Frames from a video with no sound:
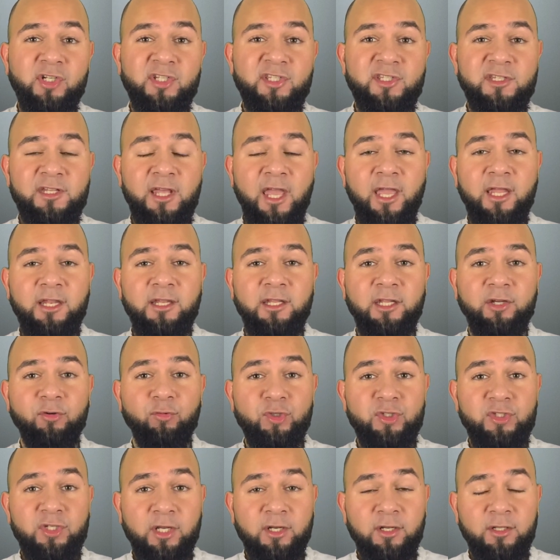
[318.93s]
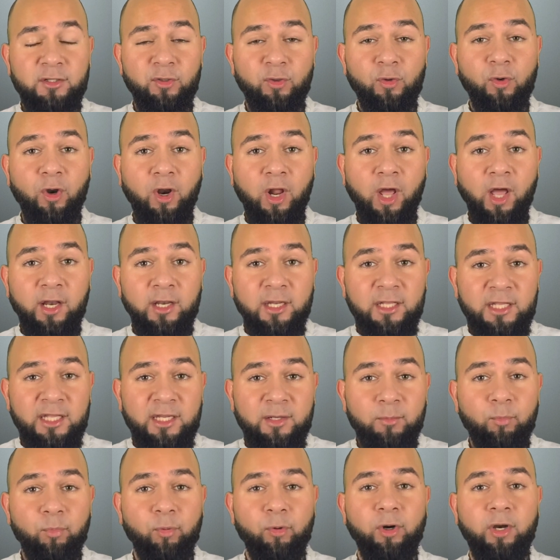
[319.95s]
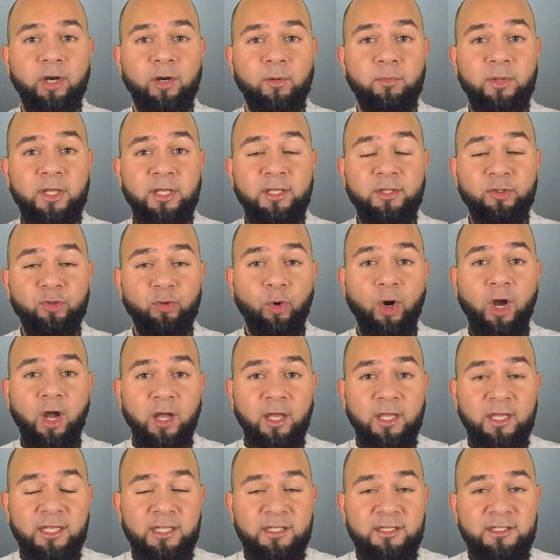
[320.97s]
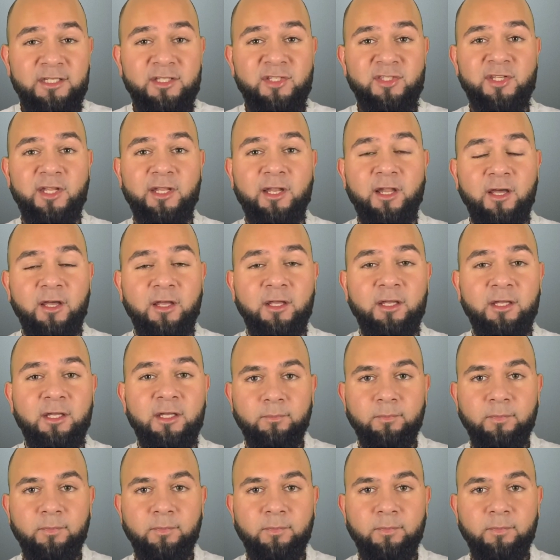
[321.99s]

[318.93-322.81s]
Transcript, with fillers: standing, reciting the Quran in prayer, making dua in the salah.